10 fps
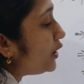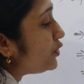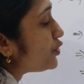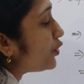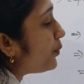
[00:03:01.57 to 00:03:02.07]

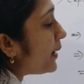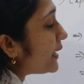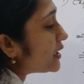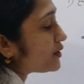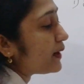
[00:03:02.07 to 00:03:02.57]
into
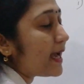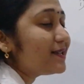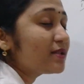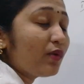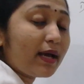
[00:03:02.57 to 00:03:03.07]
minus one.
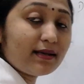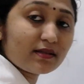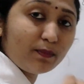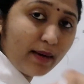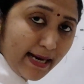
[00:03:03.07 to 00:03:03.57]
I square
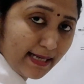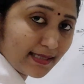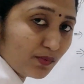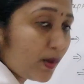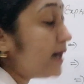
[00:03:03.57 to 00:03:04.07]
is
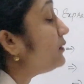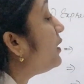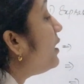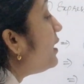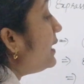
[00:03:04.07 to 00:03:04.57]
minus one.
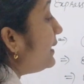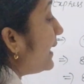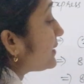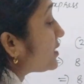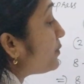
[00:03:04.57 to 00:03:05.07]

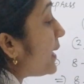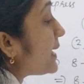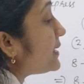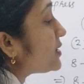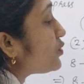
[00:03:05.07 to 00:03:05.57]
Next
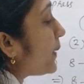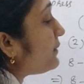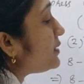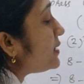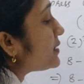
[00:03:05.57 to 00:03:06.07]
minus
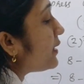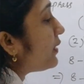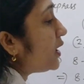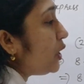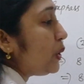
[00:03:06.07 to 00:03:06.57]

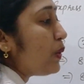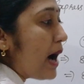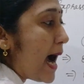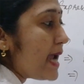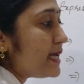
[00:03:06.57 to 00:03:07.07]
twenty-seven into
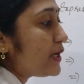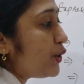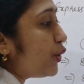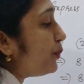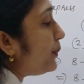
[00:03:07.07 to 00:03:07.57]
I
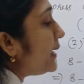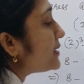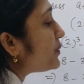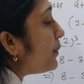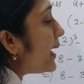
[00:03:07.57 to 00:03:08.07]
cube
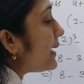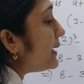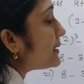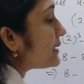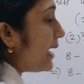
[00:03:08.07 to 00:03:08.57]
means
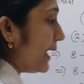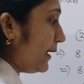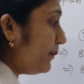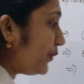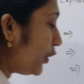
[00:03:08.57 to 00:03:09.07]
minus I.
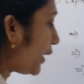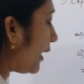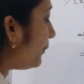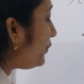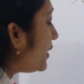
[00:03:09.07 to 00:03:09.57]

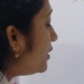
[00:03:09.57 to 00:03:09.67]
Okay.